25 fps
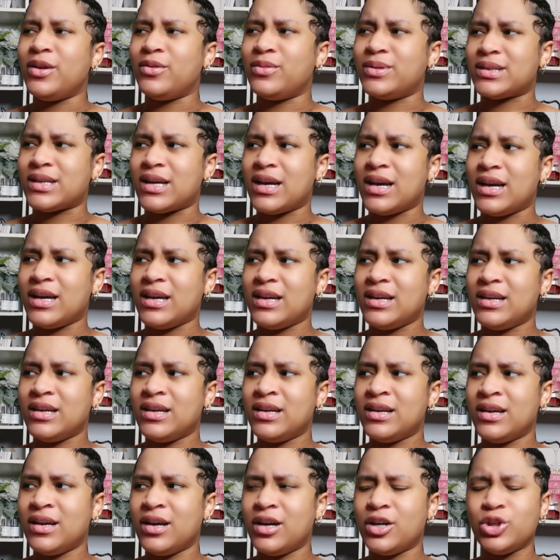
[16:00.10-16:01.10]
big was I?
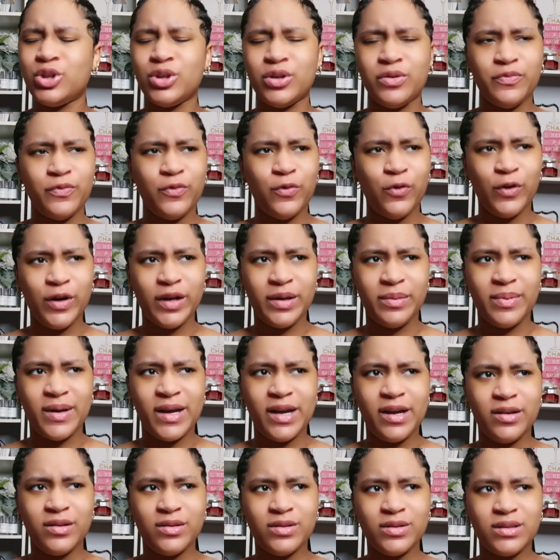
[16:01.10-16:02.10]
140
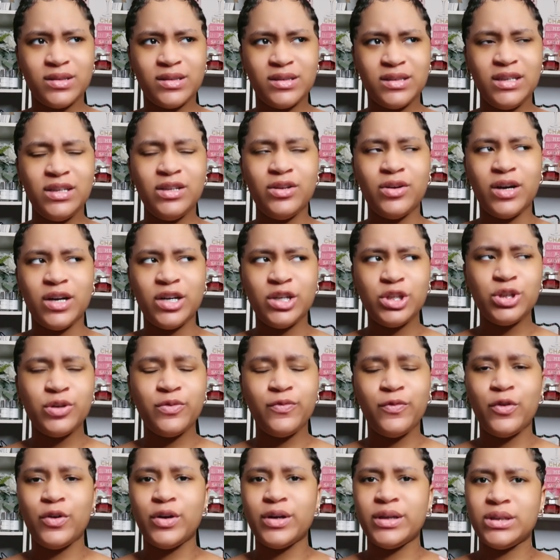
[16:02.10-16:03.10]
pounds. Either
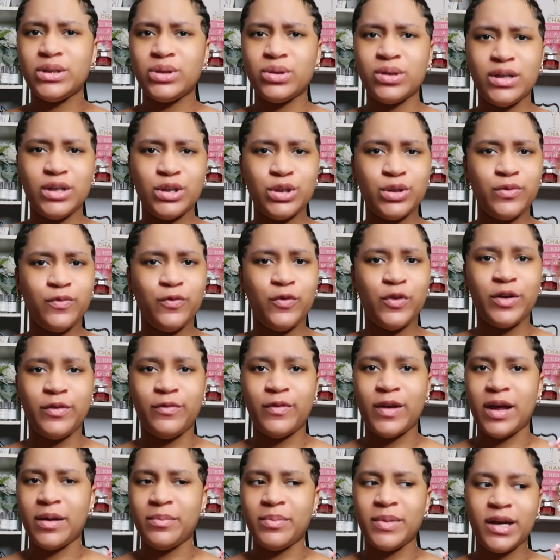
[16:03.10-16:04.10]
140 to
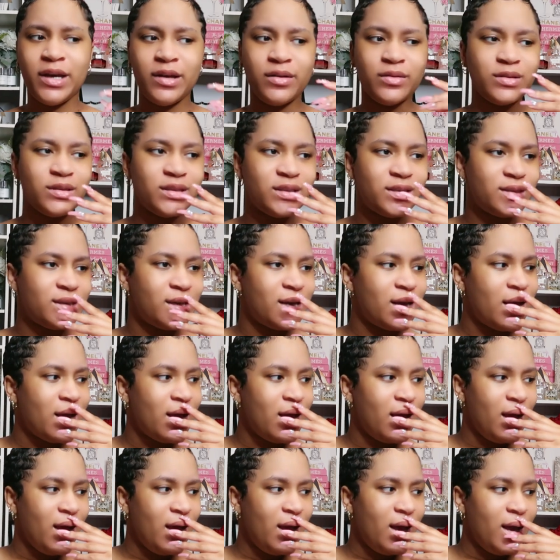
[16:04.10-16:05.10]
145 pounds.
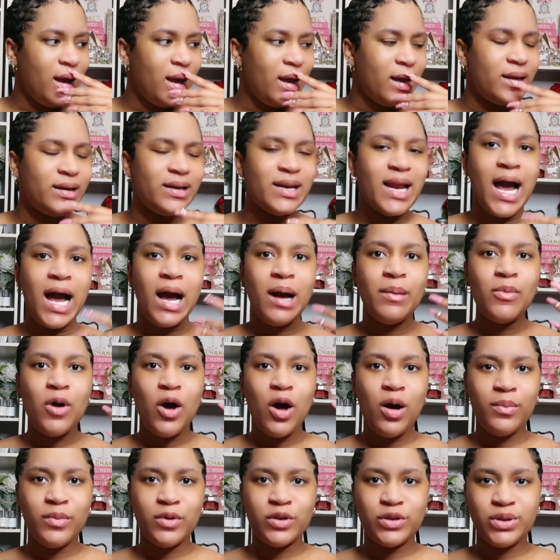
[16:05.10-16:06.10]
Now I'm
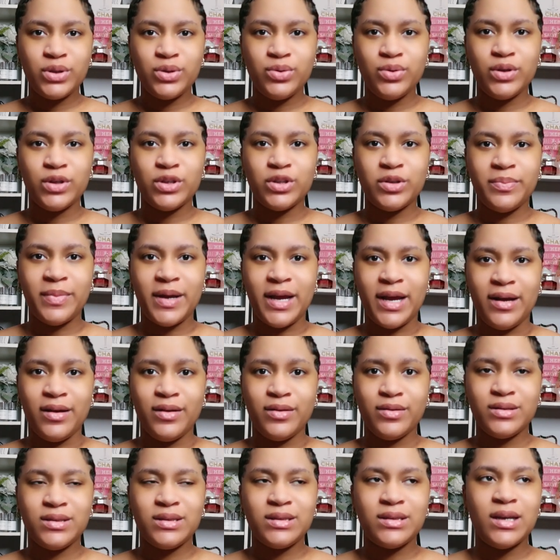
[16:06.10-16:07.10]
almost 200
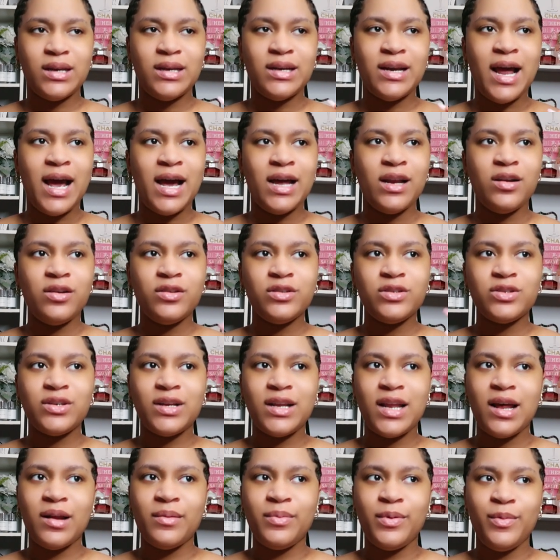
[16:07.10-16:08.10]
pounds. Now I know
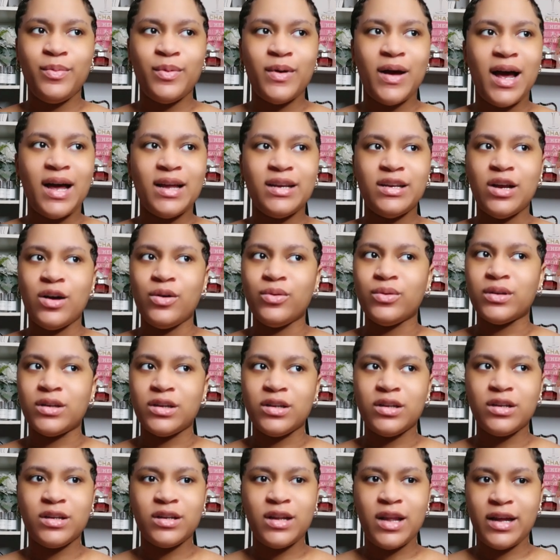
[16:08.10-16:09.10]
to a lot of people I
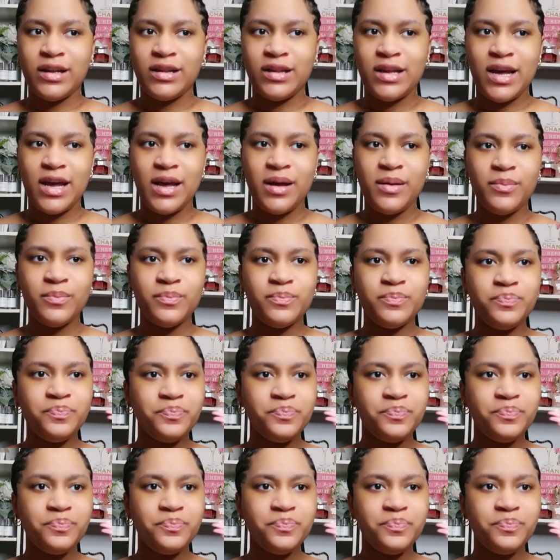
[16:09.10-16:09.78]
don't look like that.